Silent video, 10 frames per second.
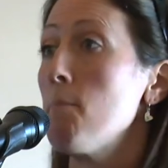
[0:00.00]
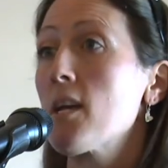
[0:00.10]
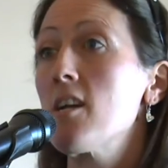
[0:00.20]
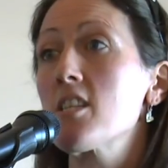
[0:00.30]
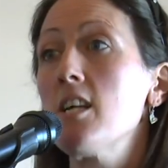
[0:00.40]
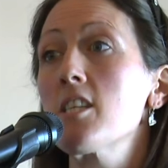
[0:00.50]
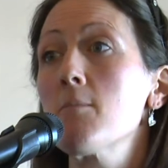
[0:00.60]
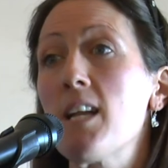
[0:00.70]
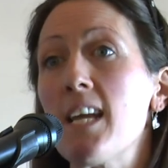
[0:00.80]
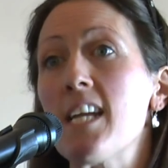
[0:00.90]
Because
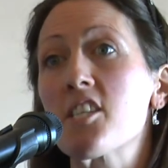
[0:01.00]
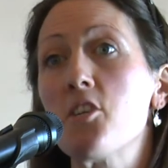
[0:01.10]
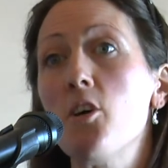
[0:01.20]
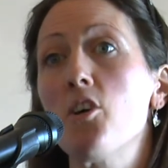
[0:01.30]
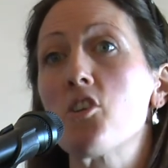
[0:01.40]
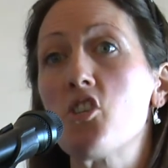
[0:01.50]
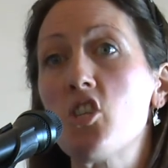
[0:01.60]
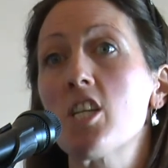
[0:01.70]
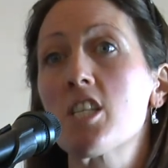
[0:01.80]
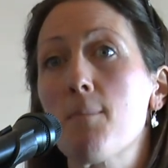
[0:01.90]
ultimately it's not
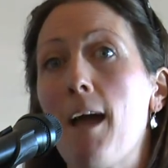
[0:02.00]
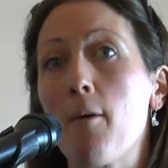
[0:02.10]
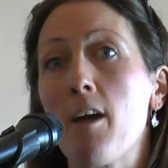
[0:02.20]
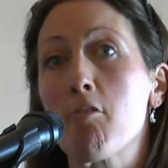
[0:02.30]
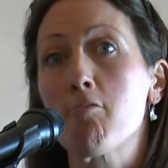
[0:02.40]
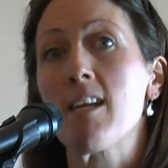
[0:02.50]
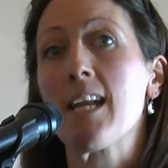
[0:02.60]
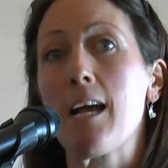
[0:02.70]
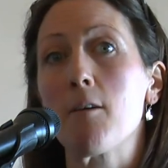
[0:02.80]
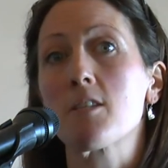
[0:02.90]
just about
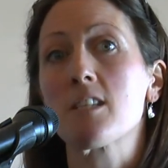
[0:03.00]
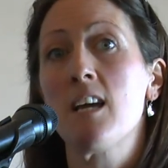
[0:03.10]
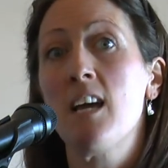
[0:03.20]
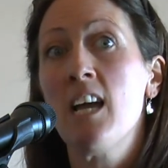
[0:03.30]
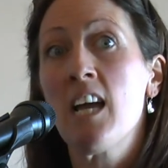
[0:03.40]
greenhouse